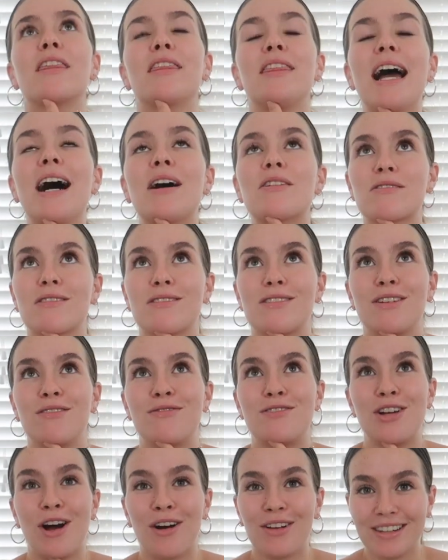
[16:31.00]
thousands
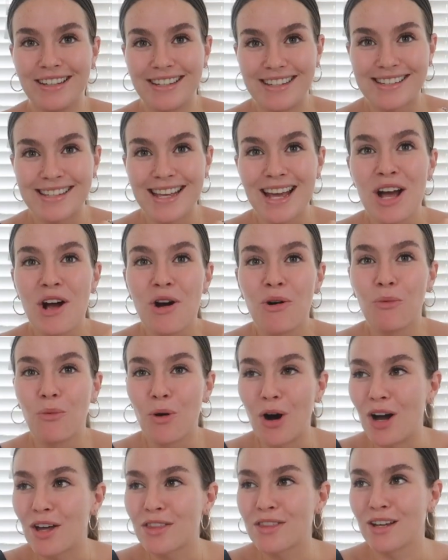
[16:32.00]
of dollars
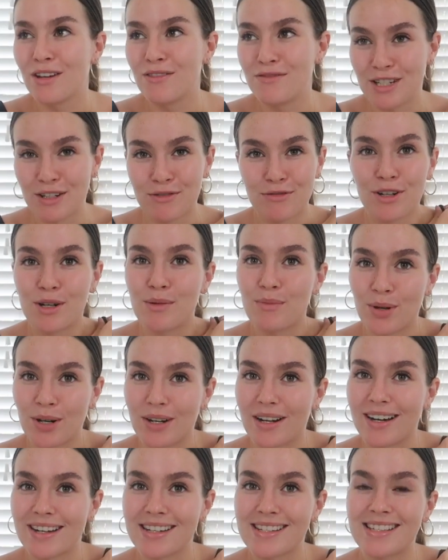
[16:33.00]
worth of different
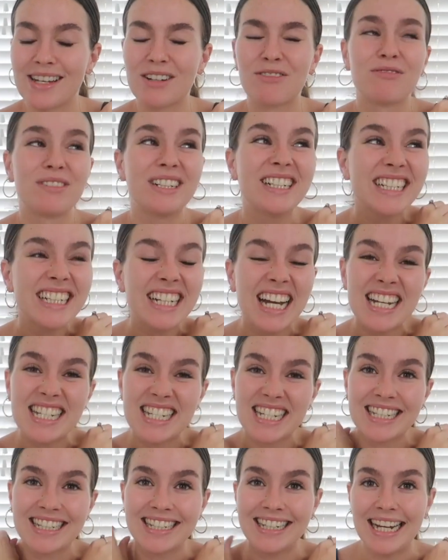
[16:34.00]
products that really I
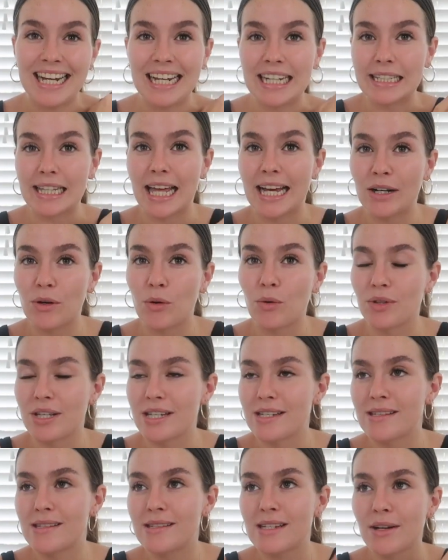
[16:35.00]
didn't need, like all
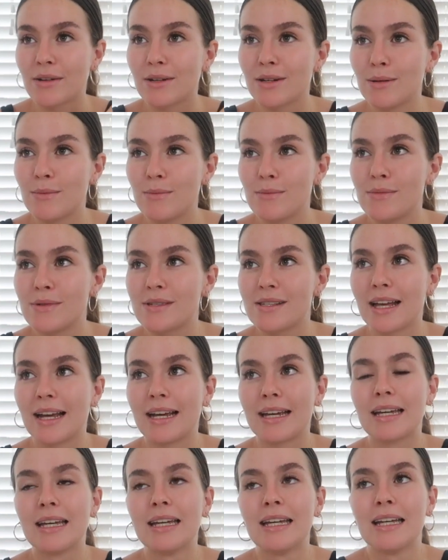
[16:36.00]
these serums,
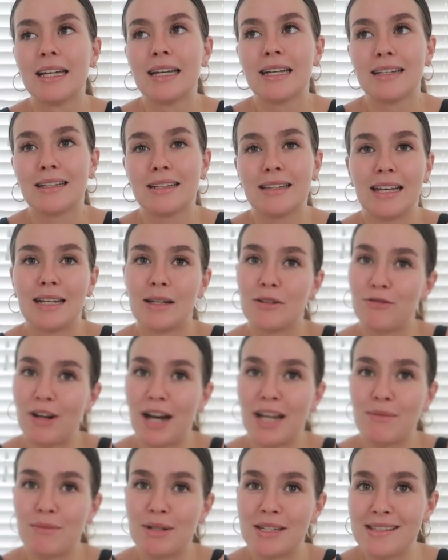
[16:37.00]
like
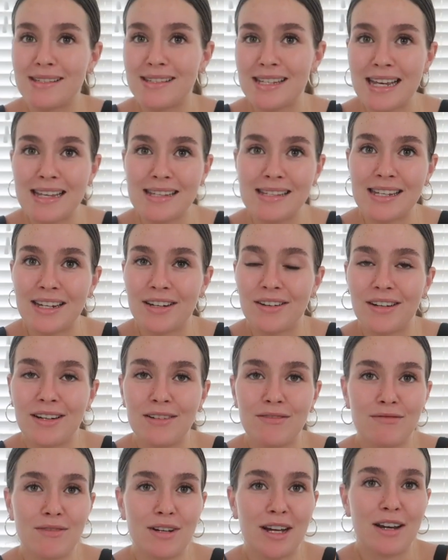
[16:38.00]
vitamin C
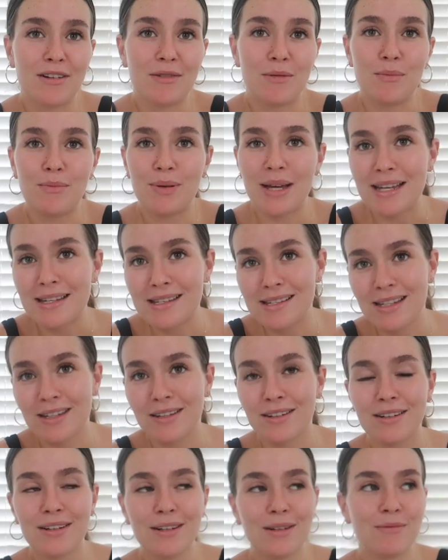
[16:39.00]
serum, vitamin B
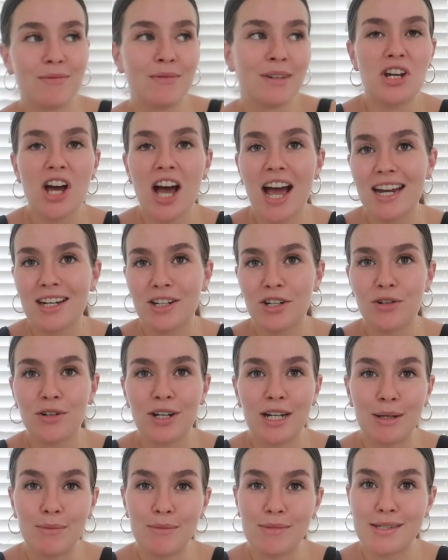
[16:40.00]
serum, night
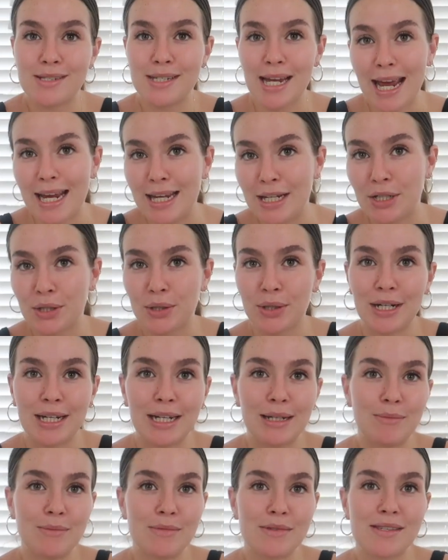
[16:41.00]
creams, day
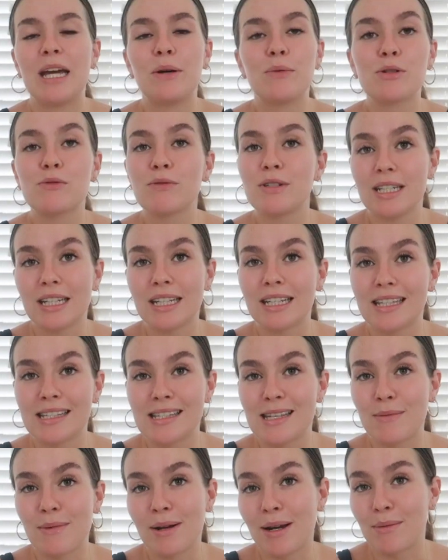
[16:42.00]
creams. It was ridiculous
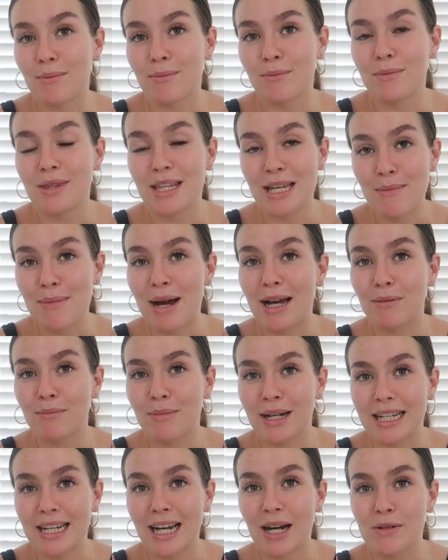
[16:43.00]
the amount of
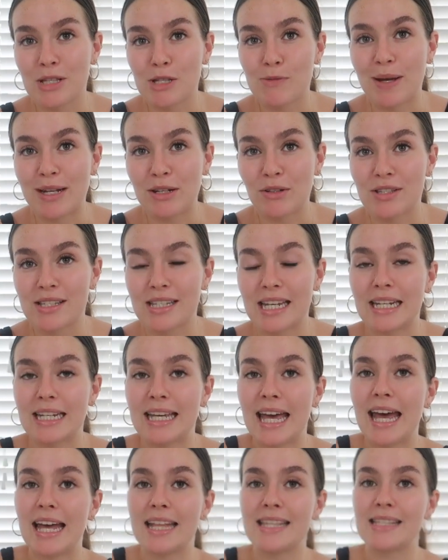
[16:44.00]
money I would spend on
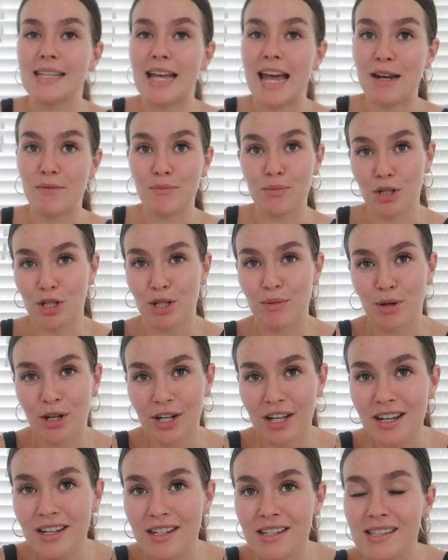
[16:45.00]
skincare and beauty
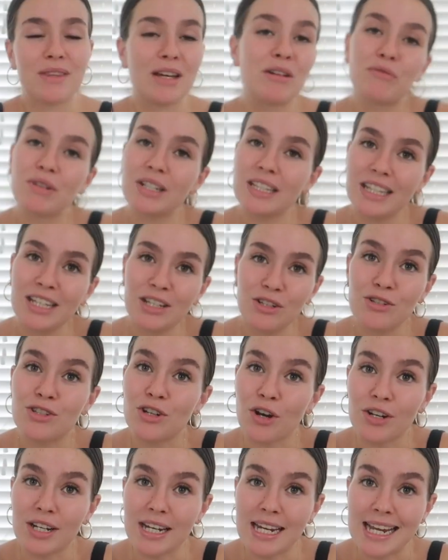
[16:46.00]
products that really you
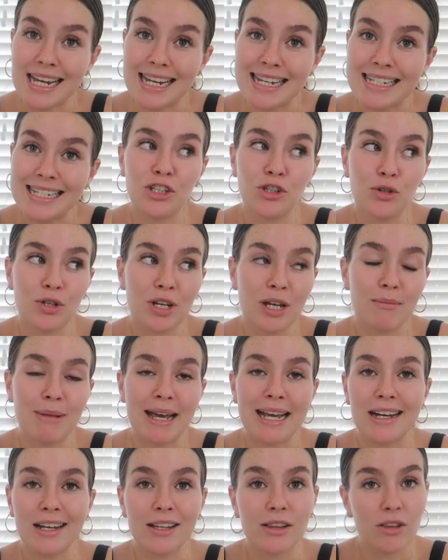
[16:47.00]
don't need. You can
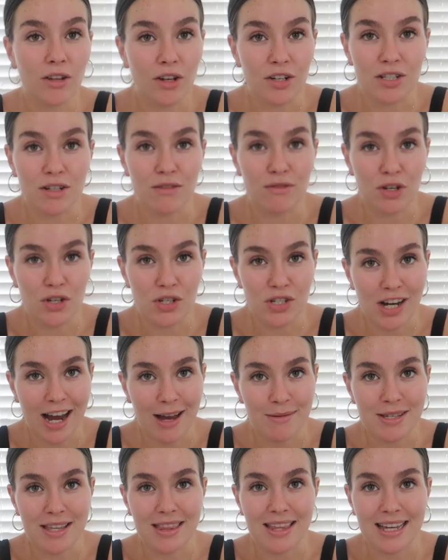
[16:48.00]
make a lot of those
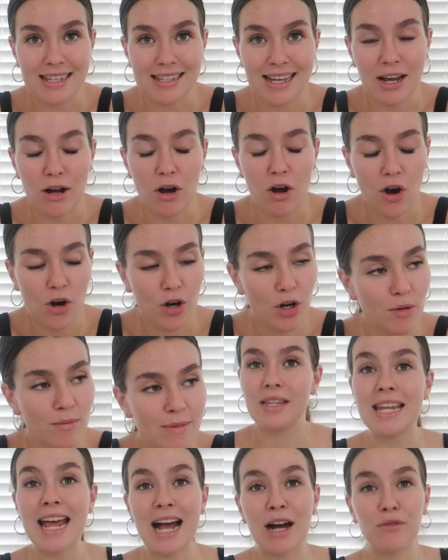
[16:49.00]
types of things at
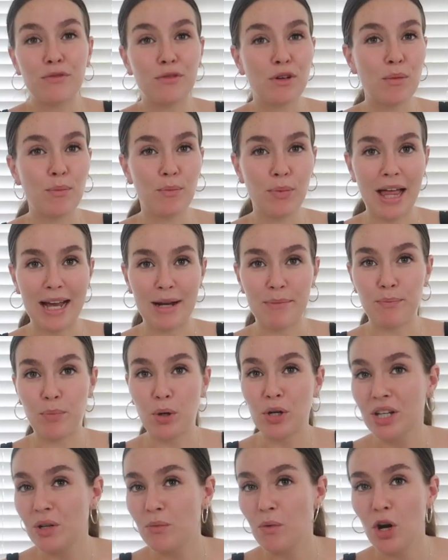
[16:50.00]
home. Now for like
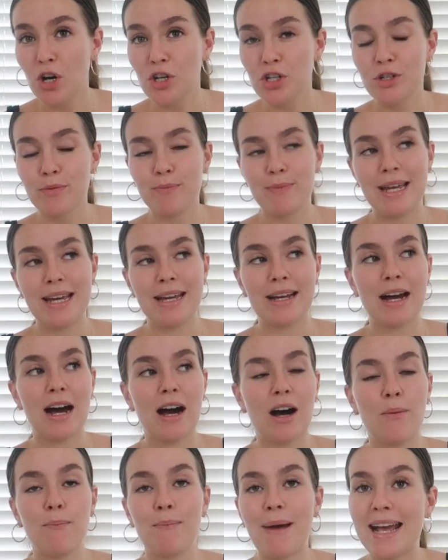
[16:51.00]
body wash, me and
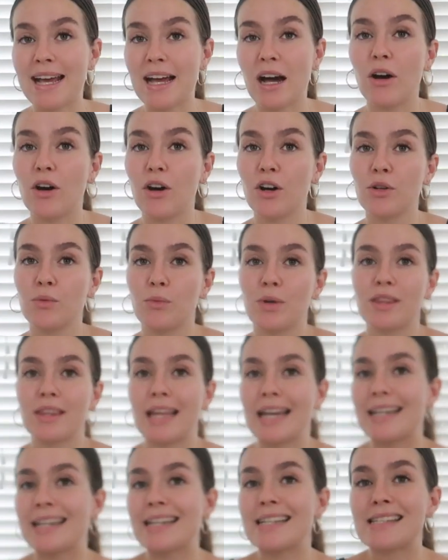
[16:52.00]
Carl make our own with
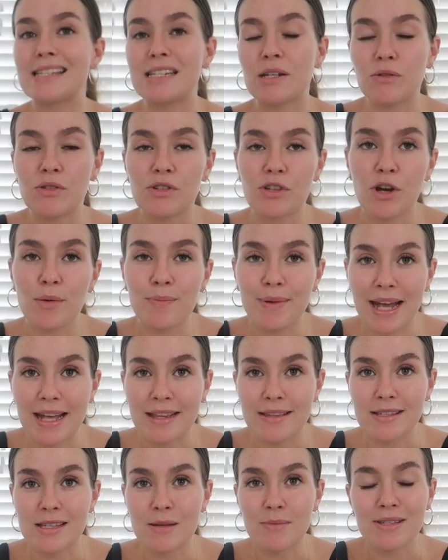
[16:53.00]
like Castile soap
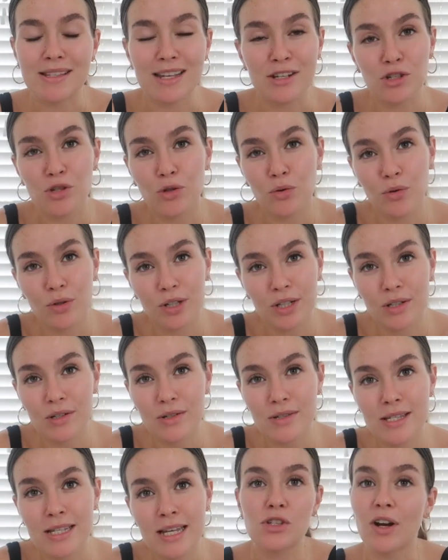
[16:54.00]
and some essential
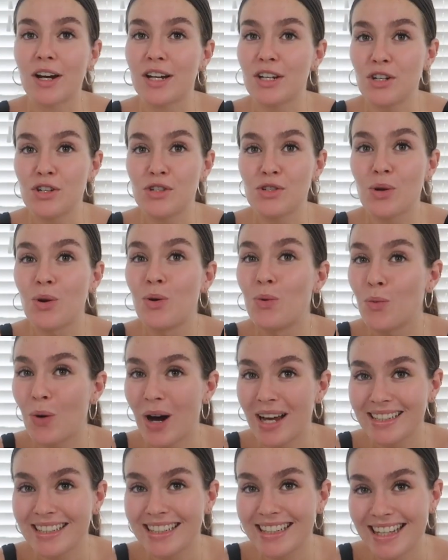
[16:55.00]
oils. So I use
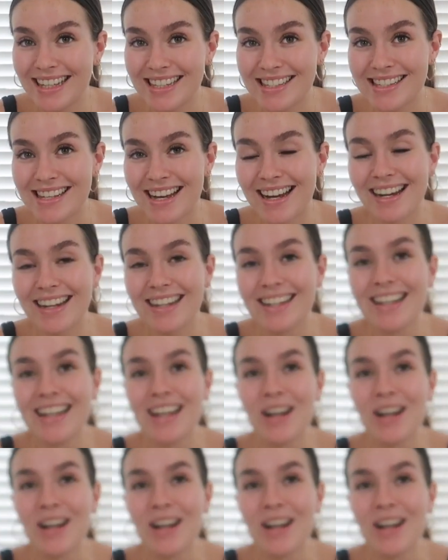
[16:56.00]
one cleanser,